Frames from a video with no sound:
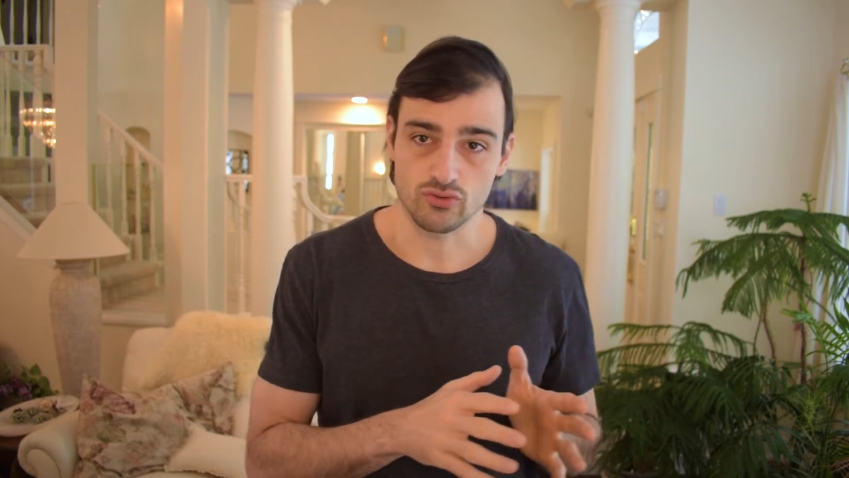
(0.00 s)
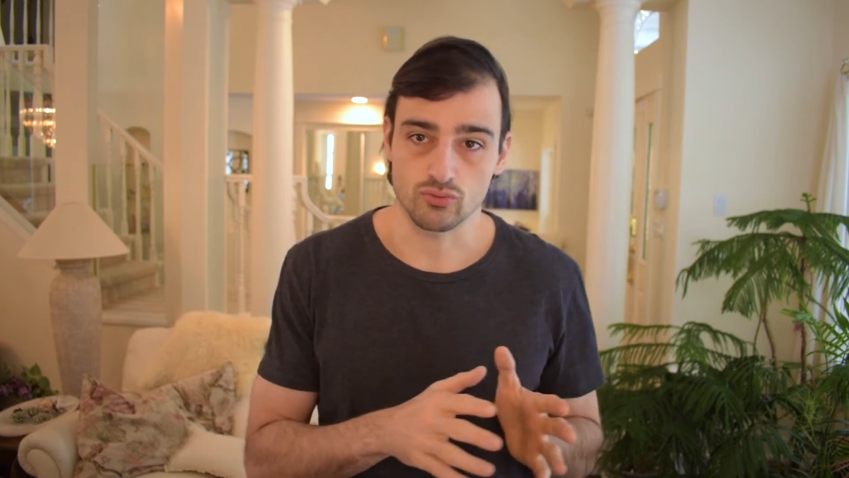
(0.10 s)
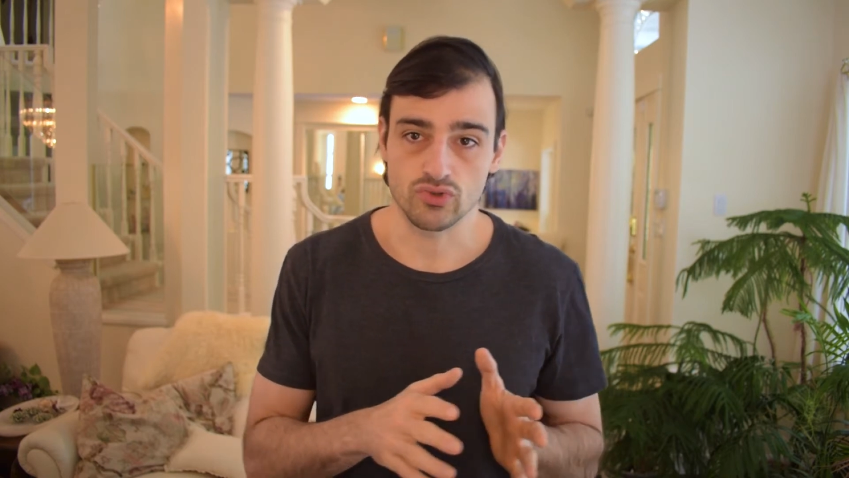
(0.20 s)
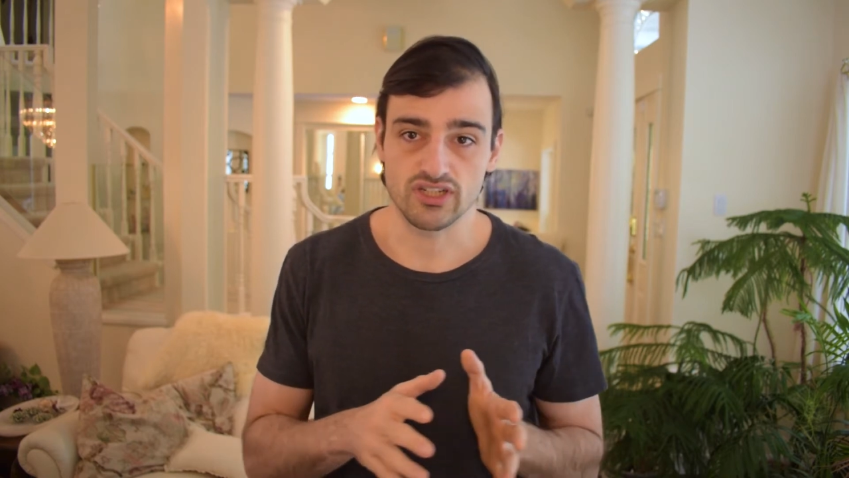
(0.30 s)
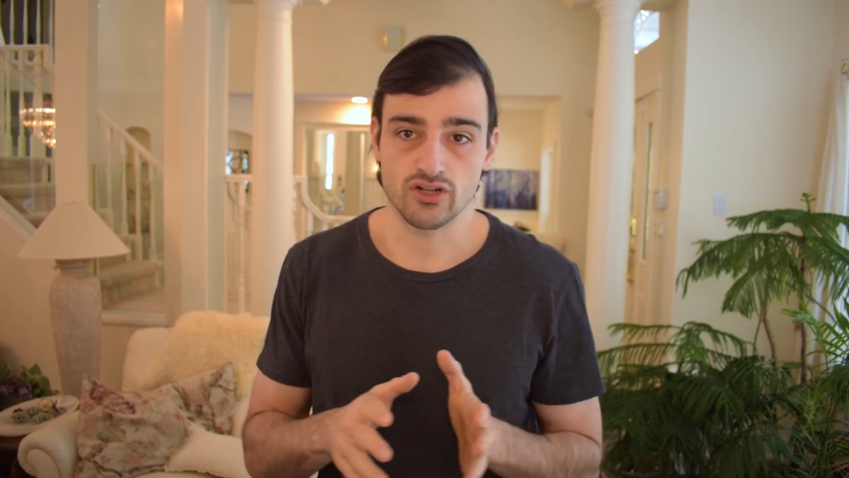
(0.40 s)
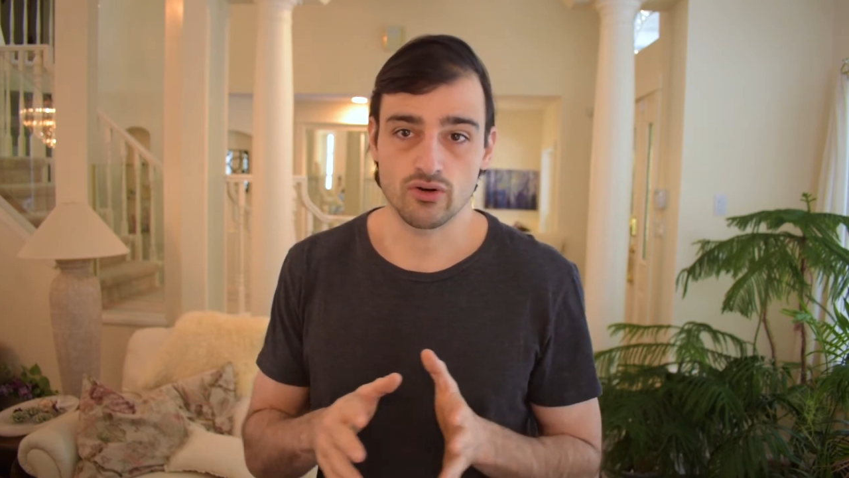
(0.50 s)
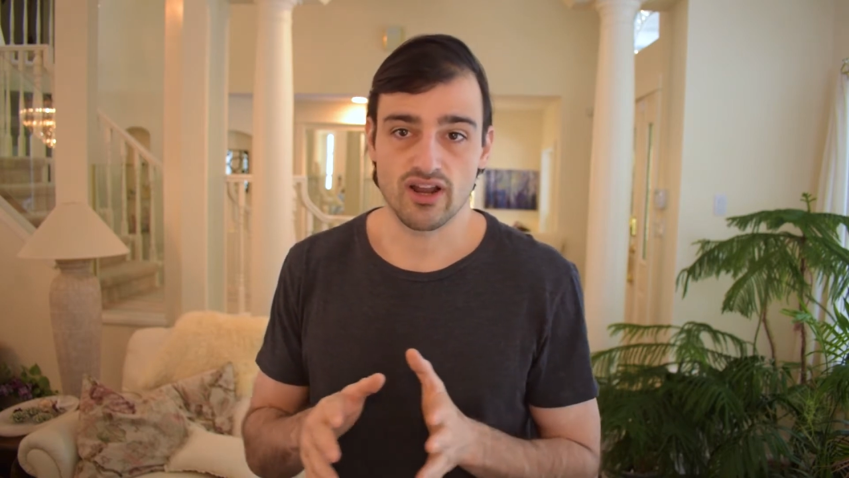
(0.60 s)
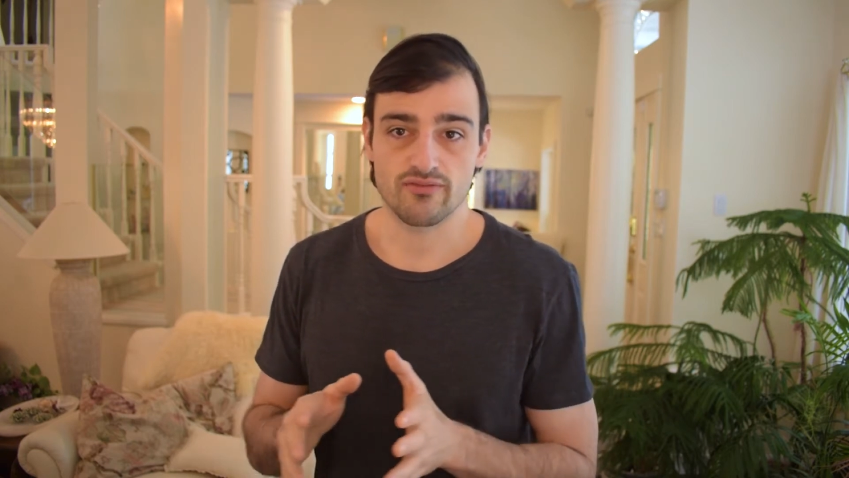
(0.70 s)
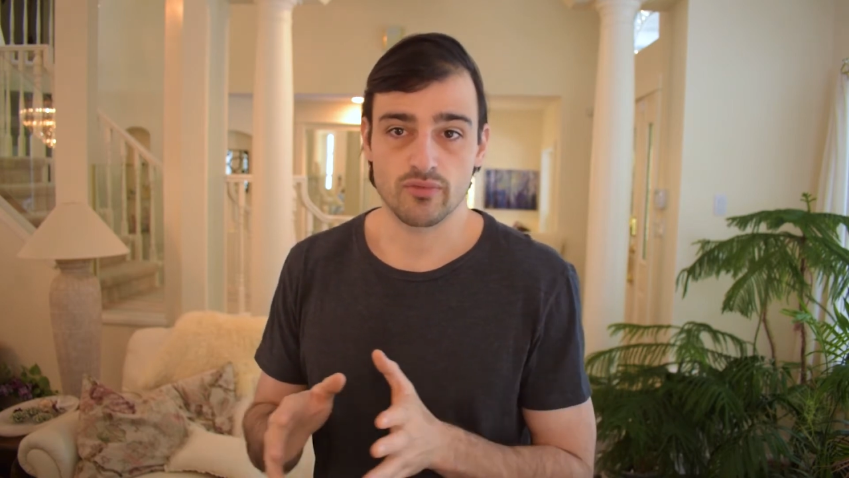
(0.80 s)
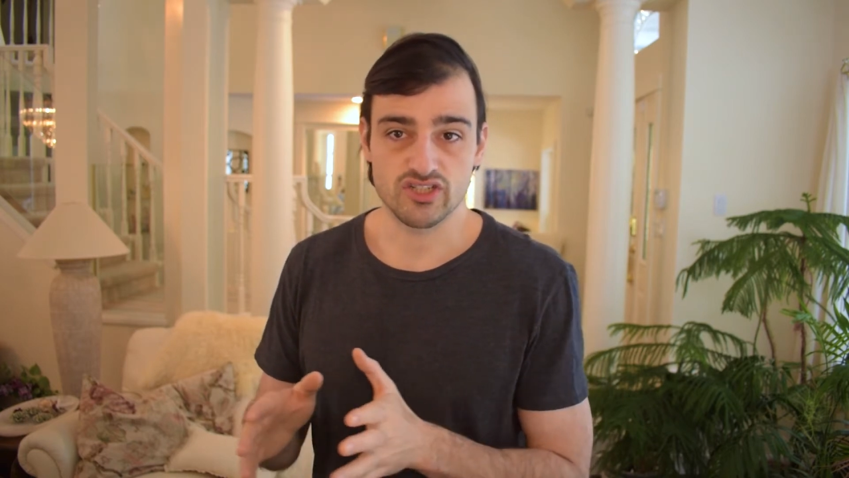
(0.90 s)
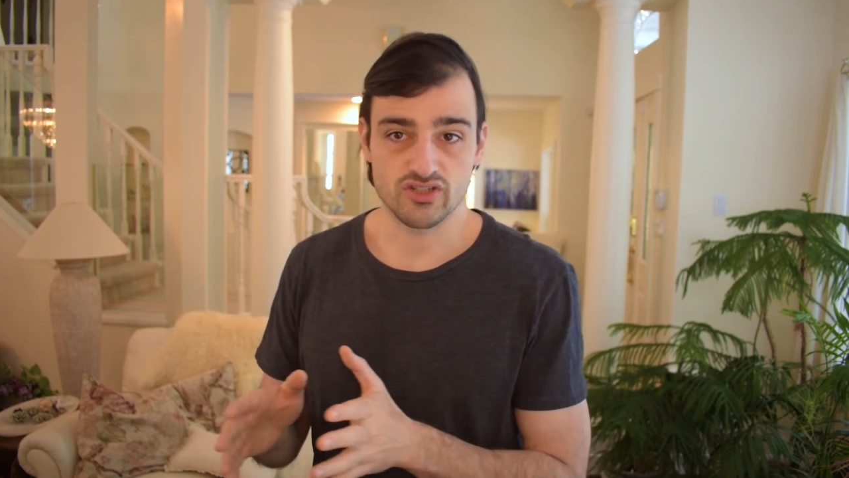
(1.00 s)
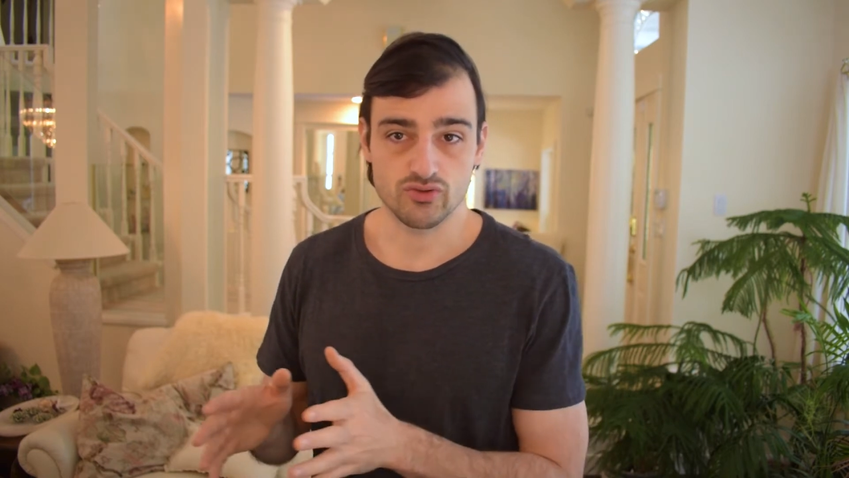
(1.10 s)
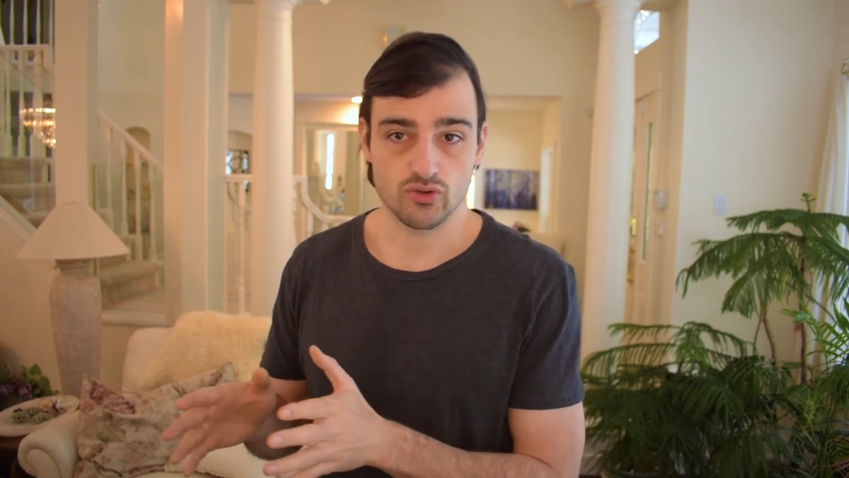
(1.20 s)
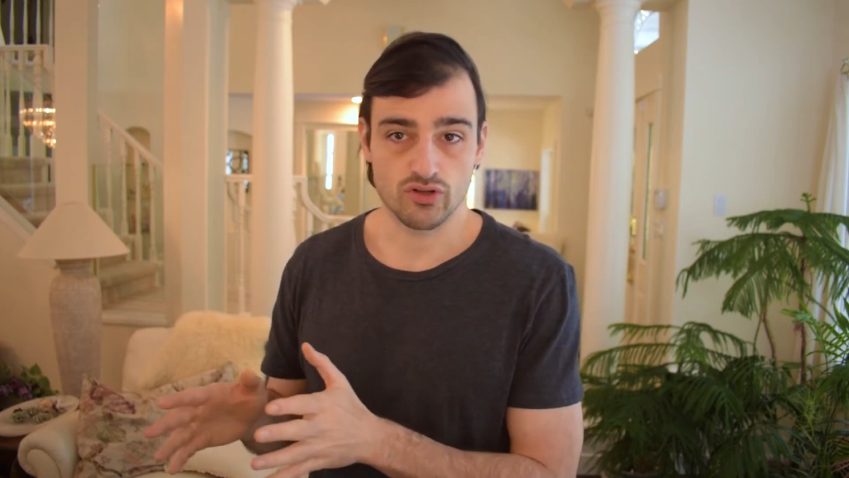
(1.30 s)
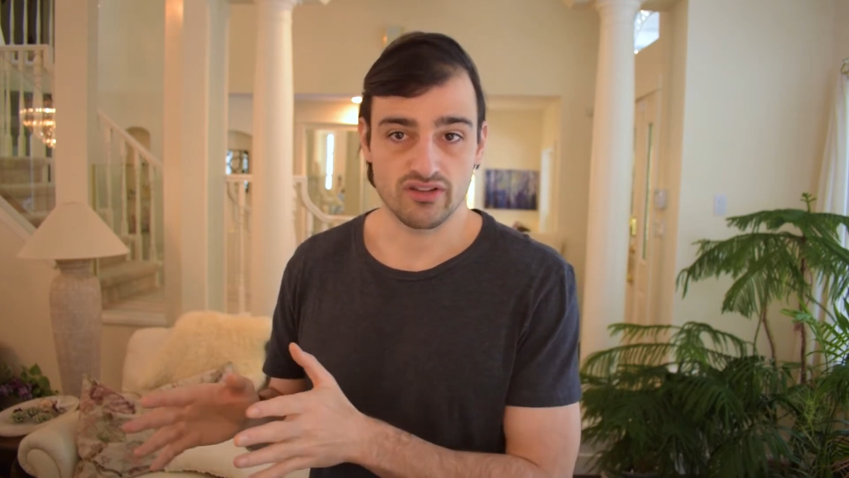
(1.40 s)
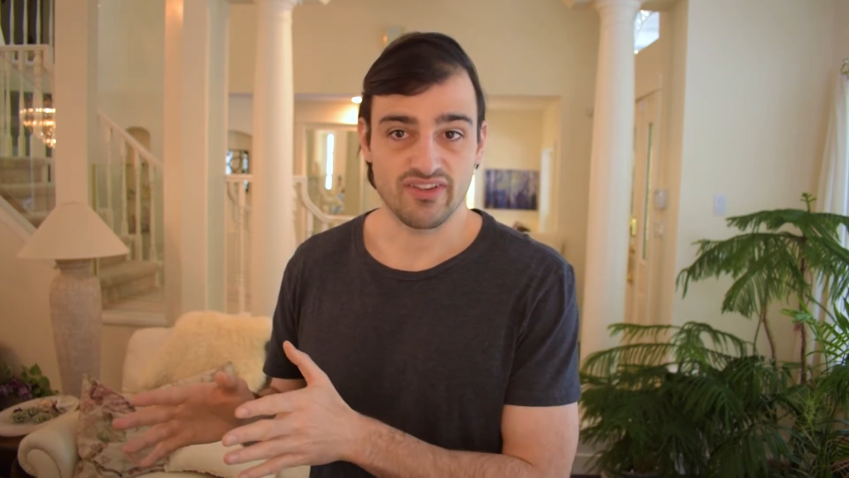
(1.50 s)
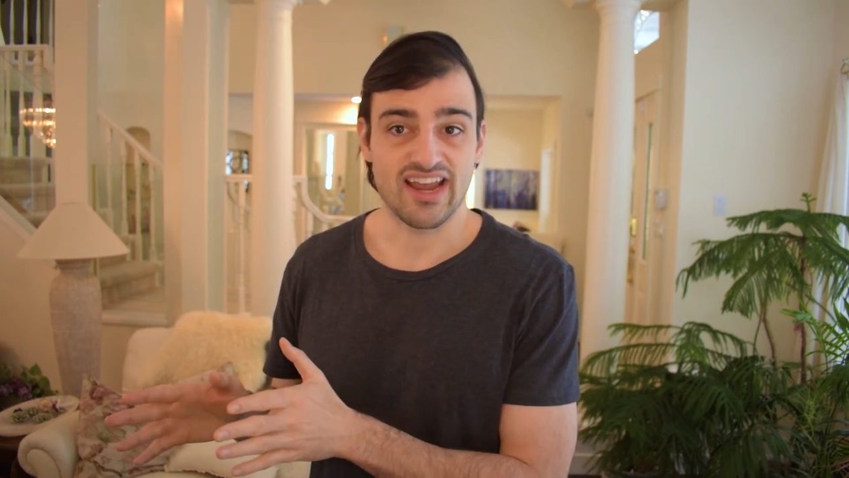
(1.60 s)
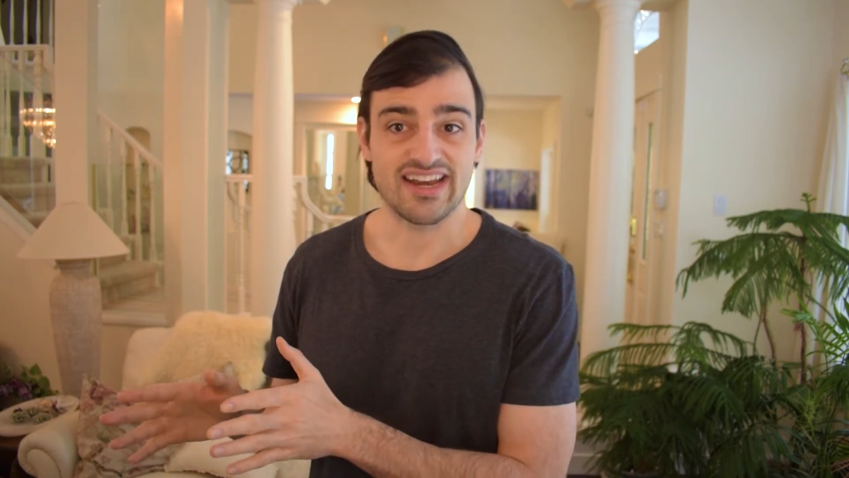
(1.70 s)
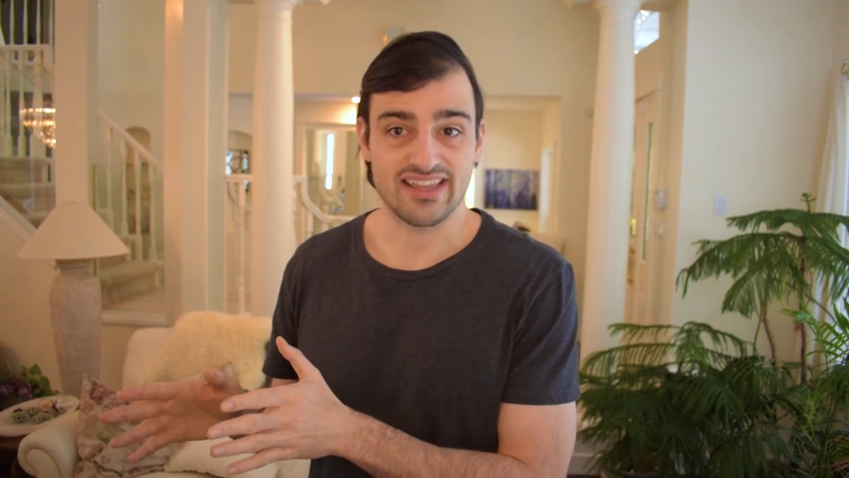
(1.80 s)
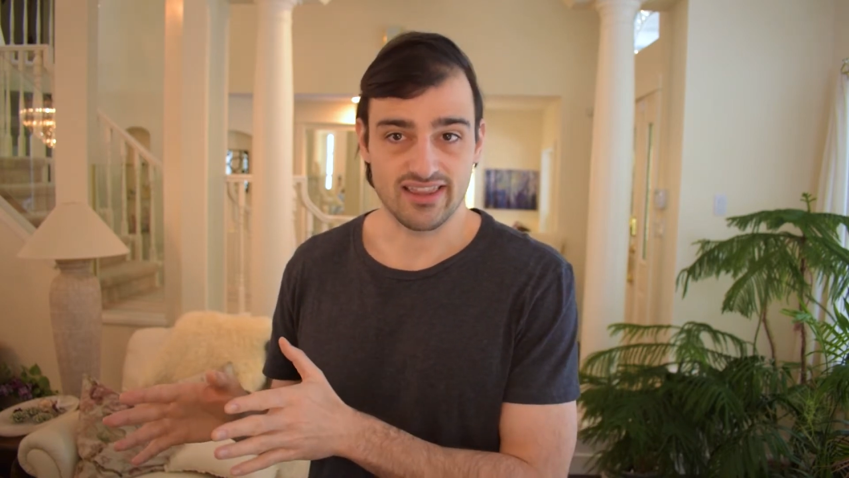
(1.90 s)
you really don't have much control of
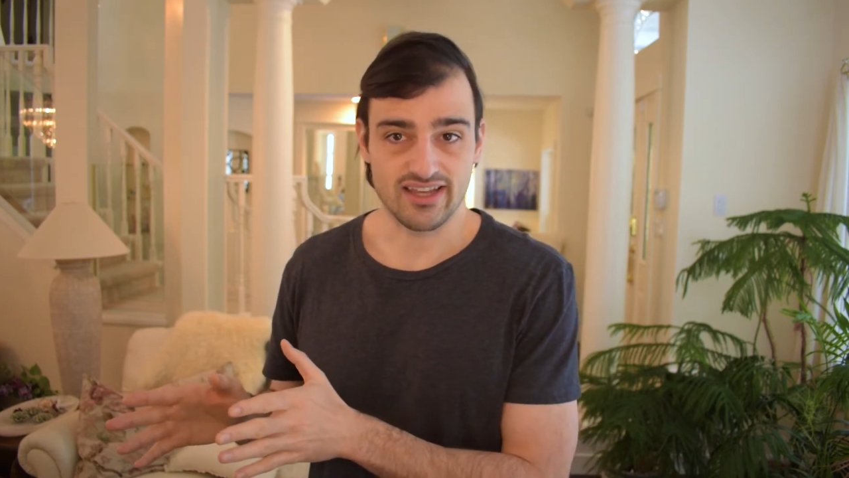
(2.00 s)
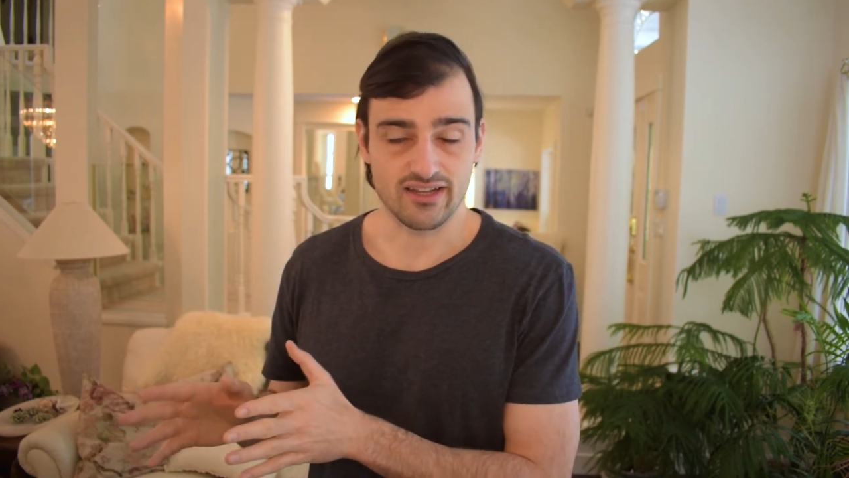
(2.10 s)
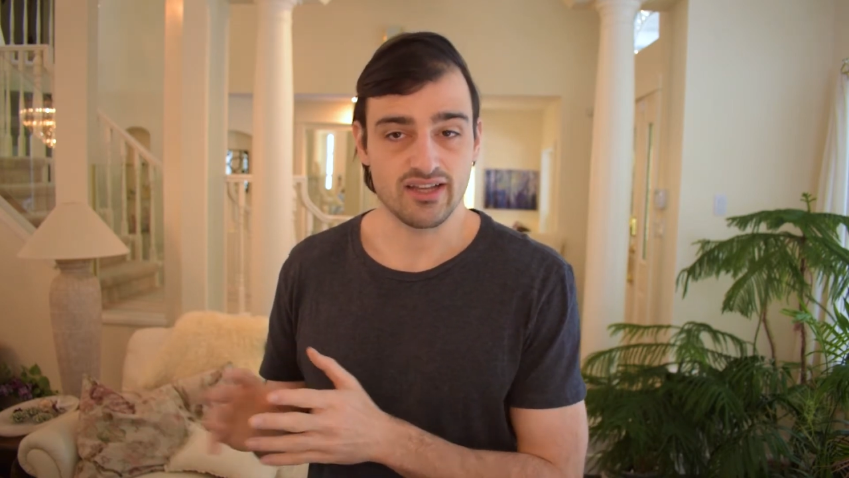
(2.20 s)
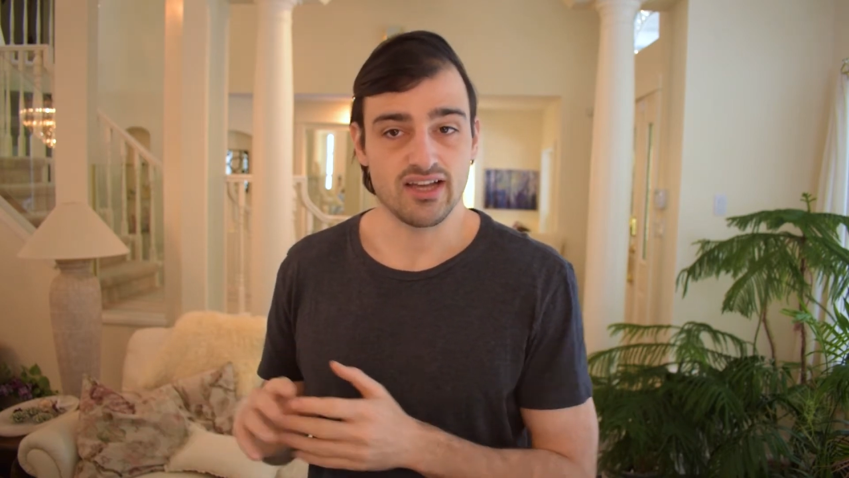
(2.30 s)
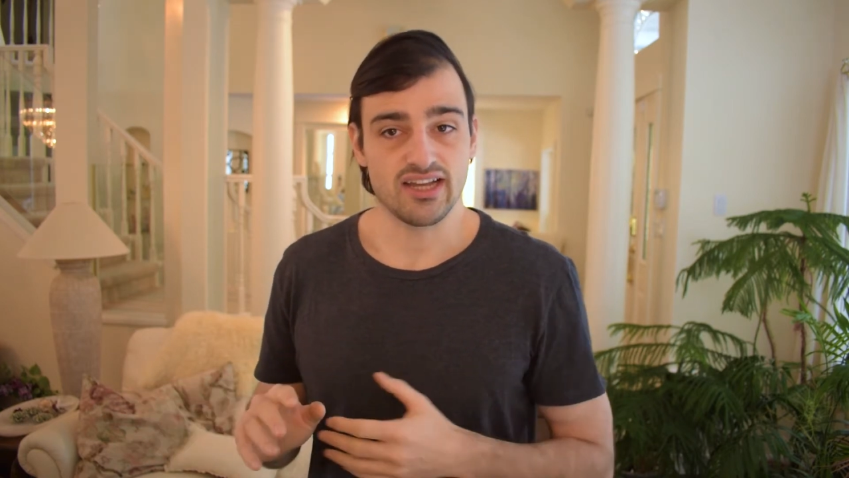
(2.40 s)
anything